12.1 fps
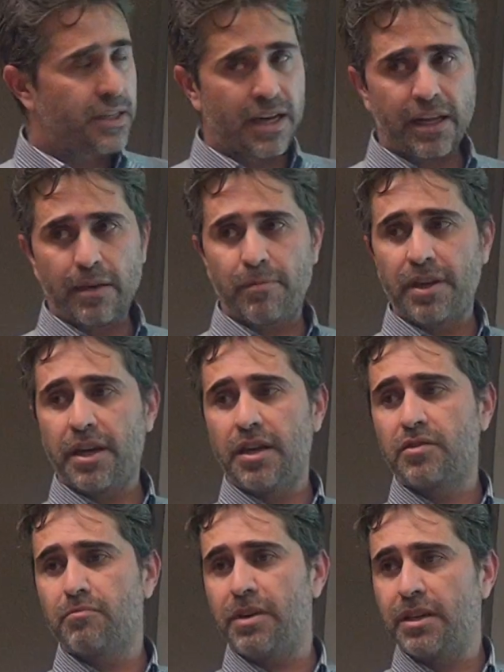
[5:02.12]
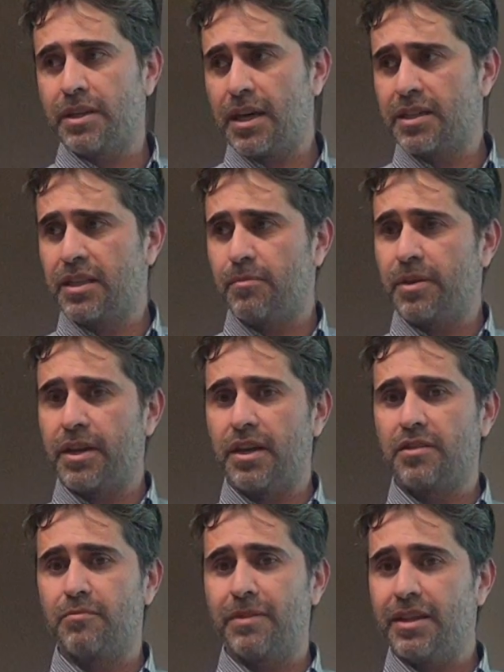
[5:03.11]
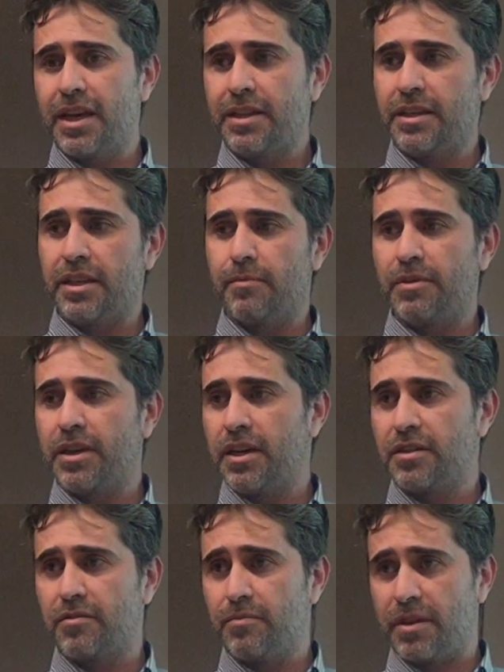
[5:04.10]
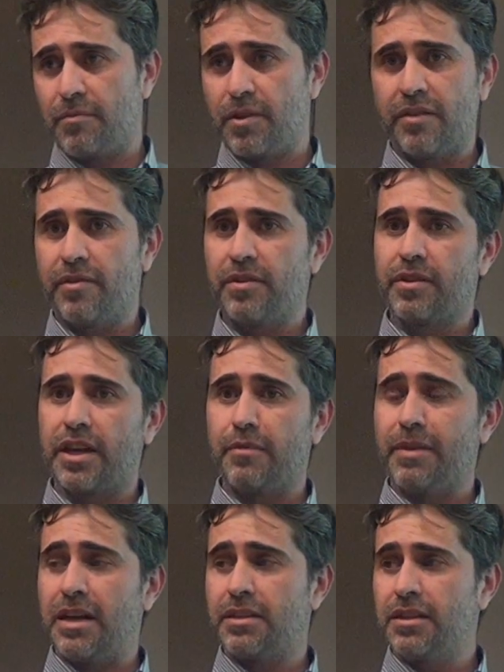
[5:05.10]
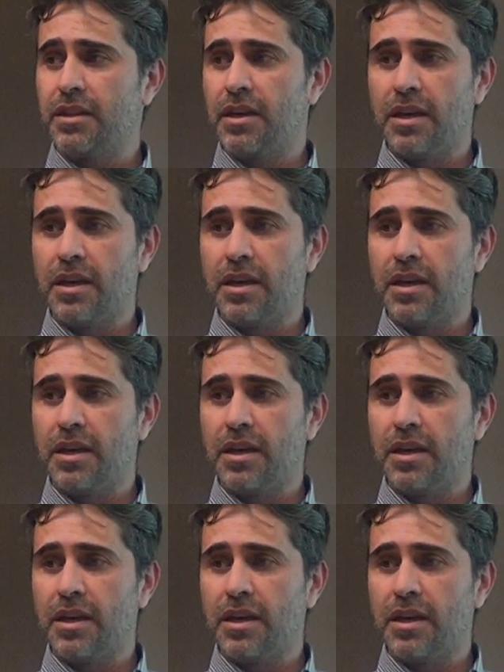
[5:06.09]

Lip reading: chat application, by taxi application, by dating application, by whatever you can imagine,